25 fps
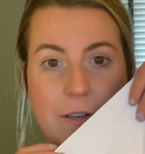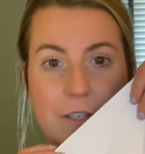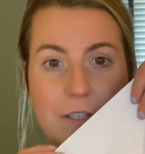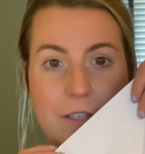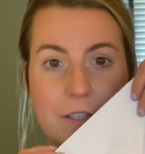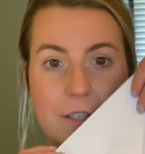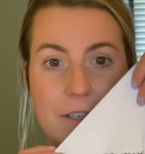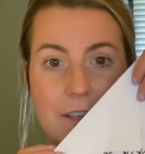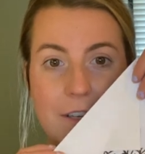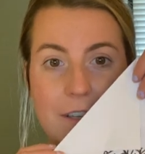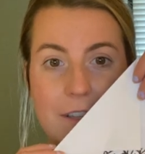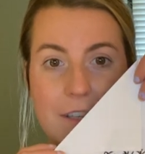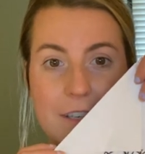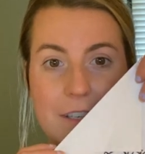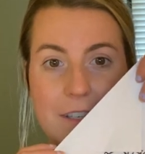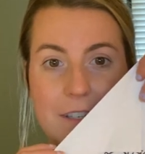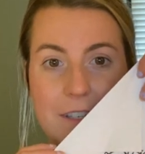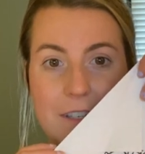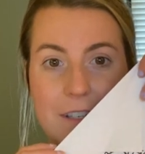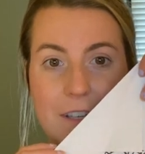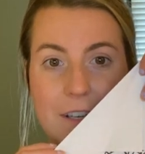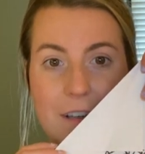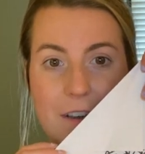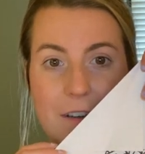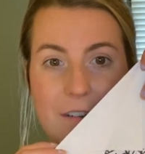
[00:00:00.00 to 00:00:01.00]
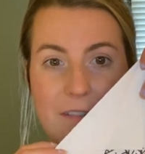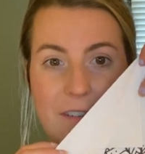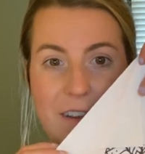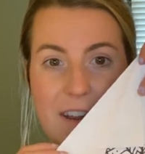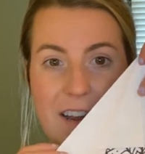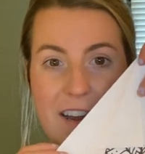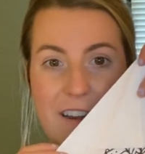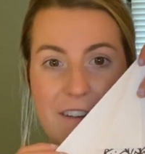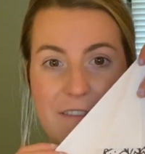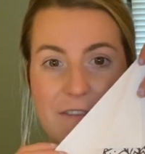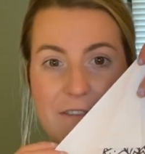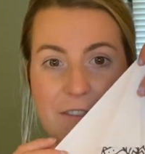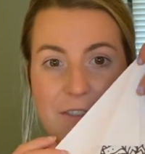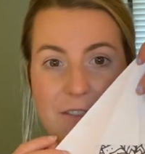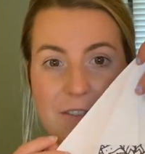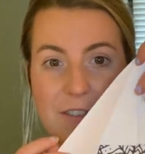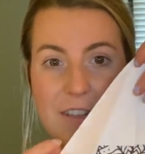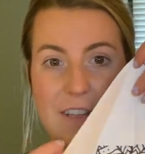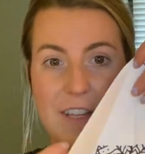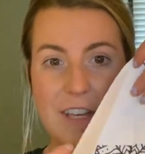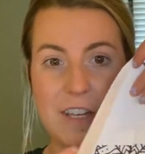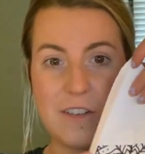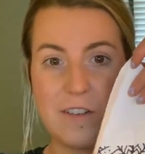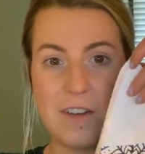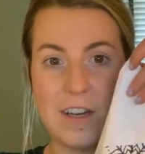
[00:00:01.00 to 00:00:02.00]
just took this, we kind of folded
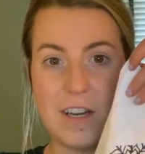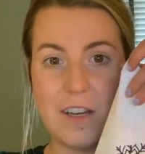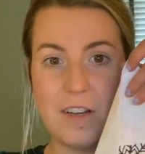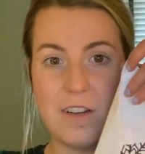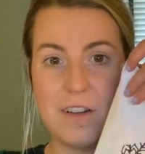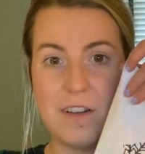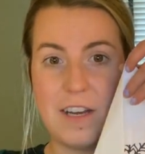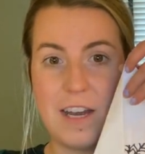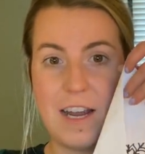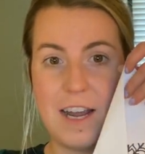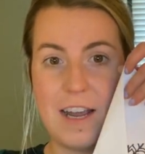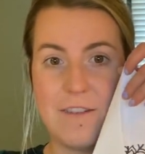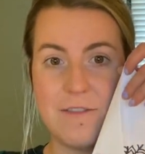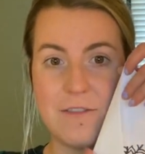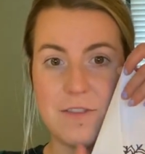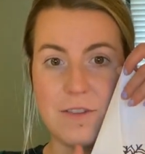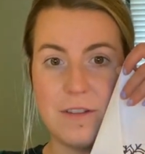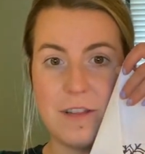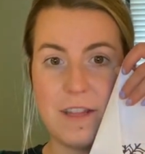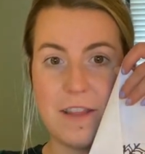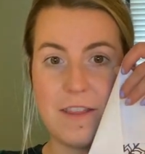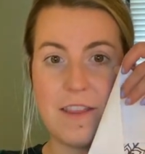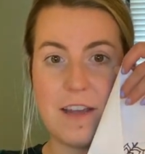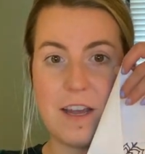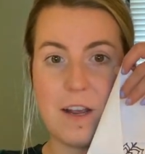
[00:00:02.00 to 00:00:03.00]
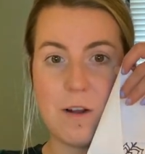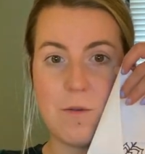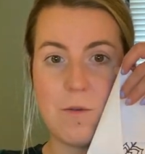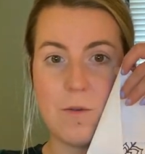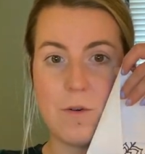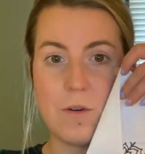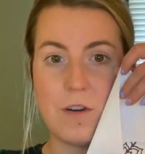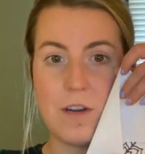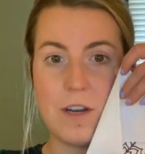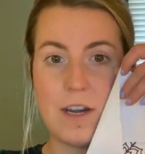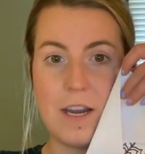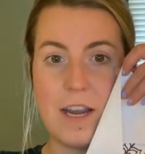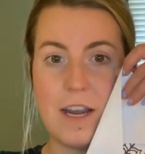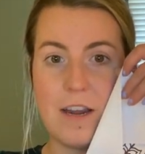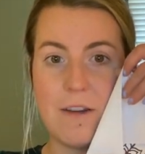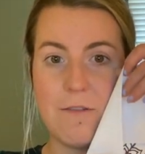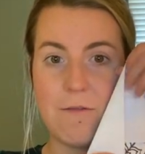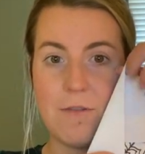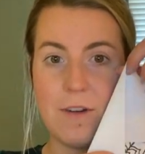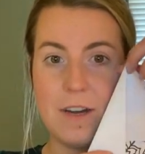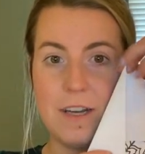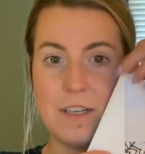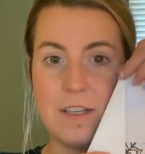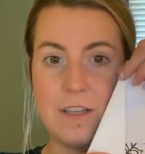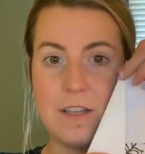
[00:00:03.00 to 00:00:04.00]
that triangle in half so that that corner hit
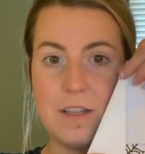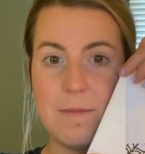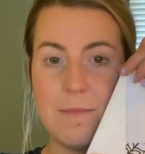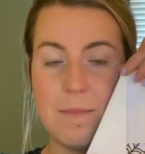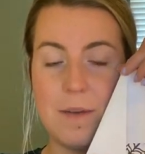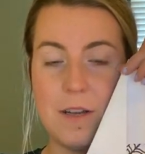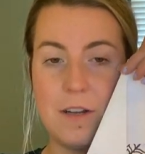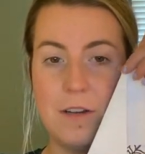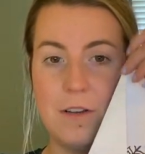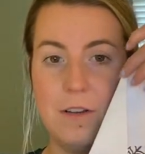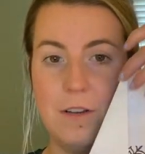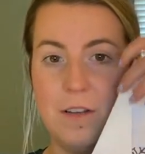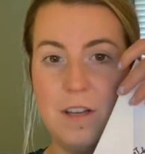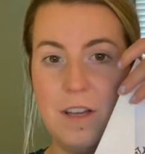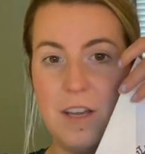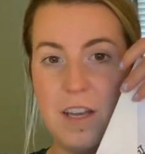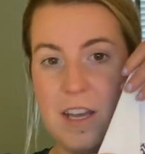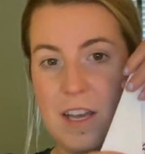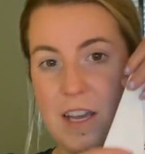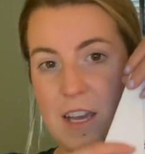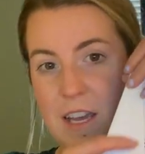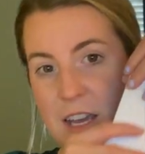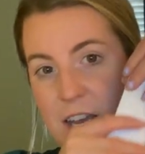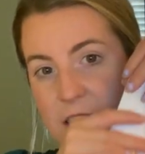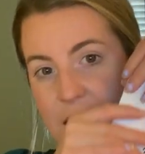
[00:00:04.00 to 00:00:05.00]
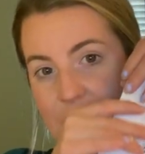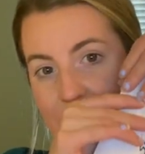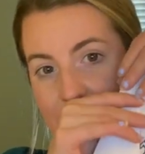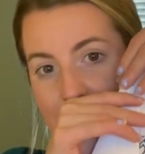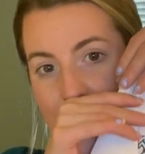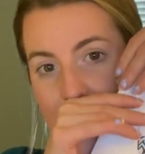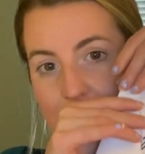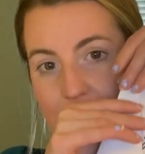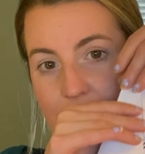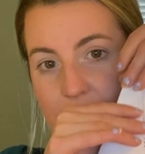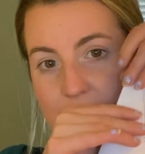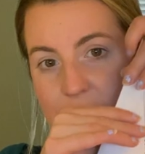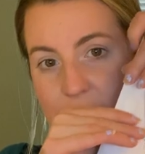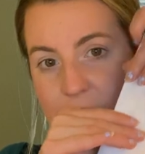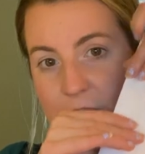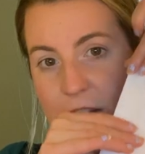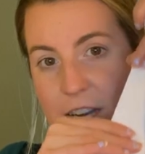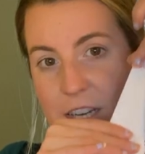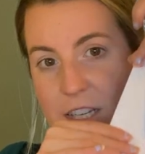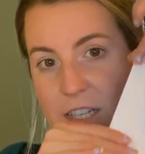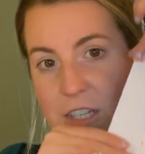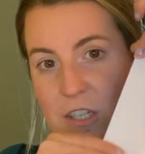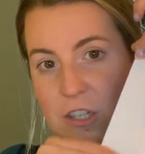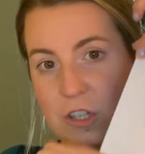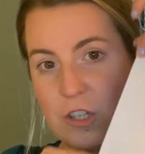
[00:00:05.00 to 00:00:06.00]
right to the middle. And we use our
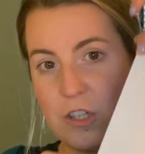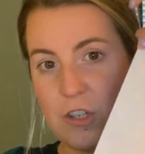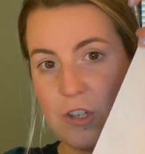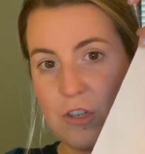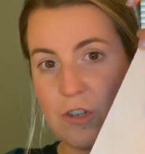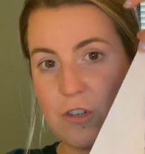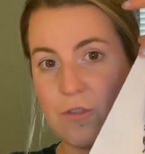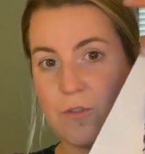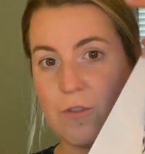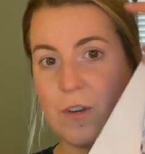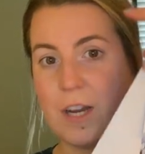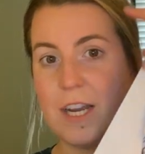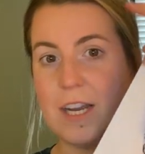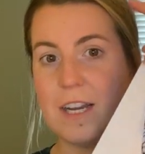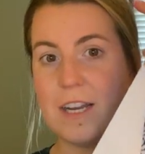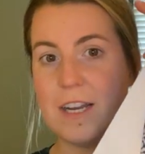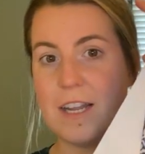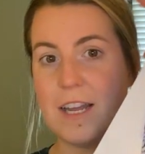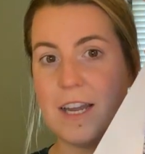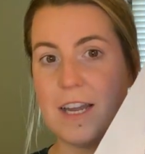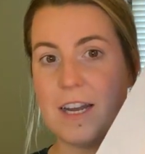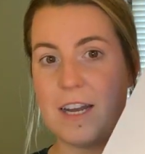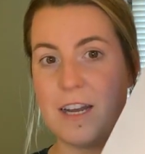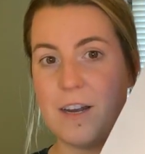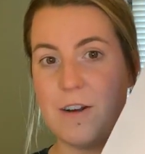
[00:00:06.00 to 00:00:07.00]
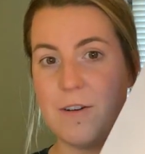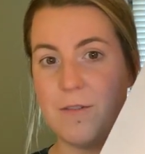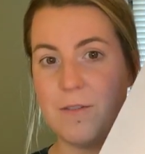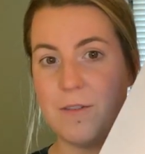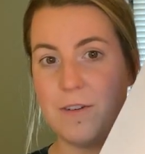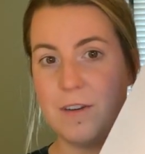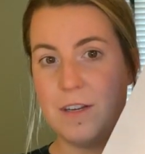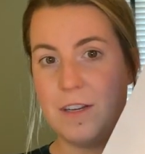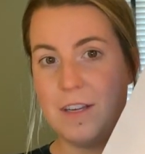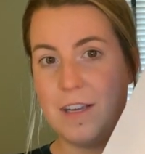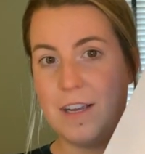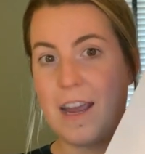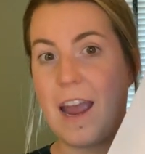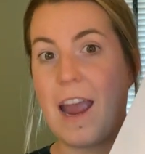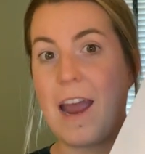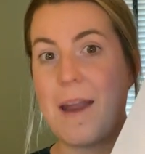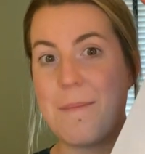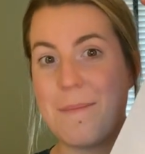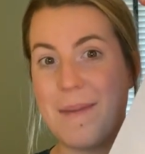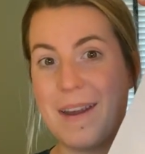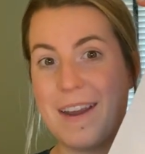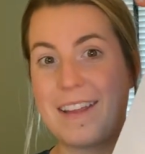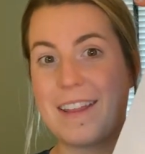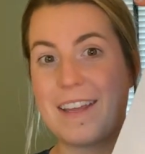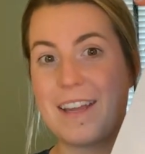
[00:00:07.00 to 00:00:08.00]
hands to straighten that out and
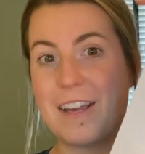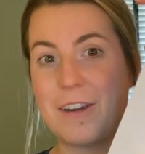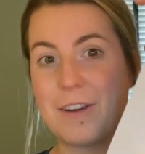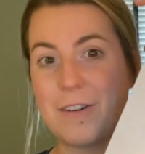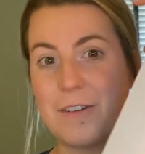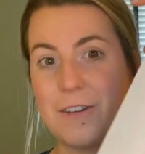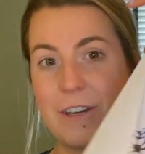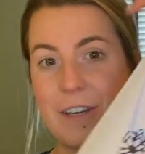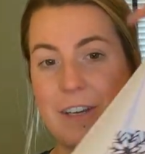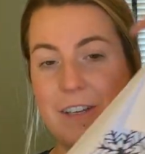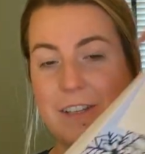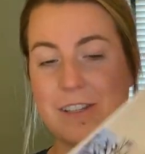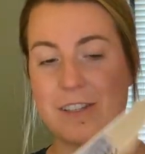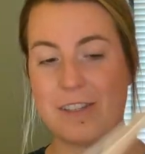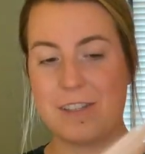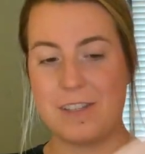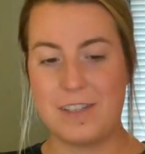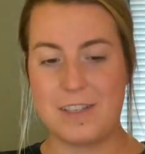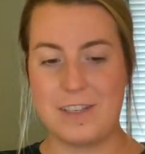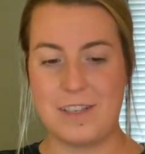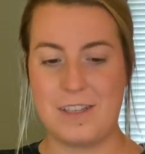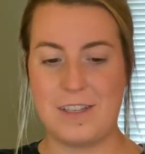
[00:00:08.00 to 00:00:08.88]
make that crease.